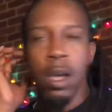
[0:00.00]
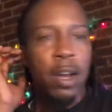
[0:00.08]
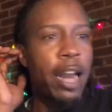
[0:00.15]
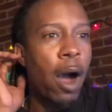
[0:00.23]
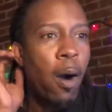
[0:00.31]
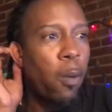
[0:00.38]

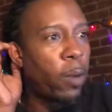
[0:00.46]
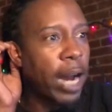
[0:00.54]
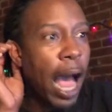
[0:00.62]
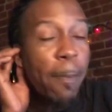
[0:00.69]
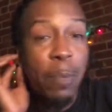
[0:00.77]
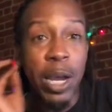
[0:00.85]
Now, when
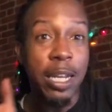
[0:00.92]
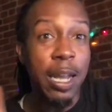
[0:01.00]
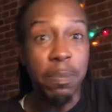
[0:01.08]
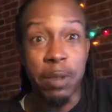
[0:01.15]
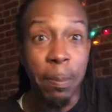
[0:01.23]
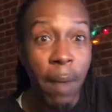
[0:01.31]
I picked
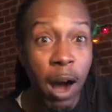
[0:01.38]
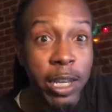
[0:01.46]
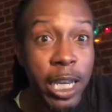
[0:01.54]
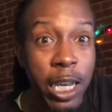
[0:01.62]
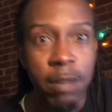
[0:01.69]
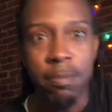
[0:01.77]
up the
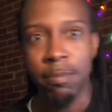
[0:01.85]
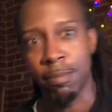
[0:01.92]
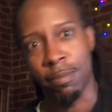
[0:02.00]
monkey,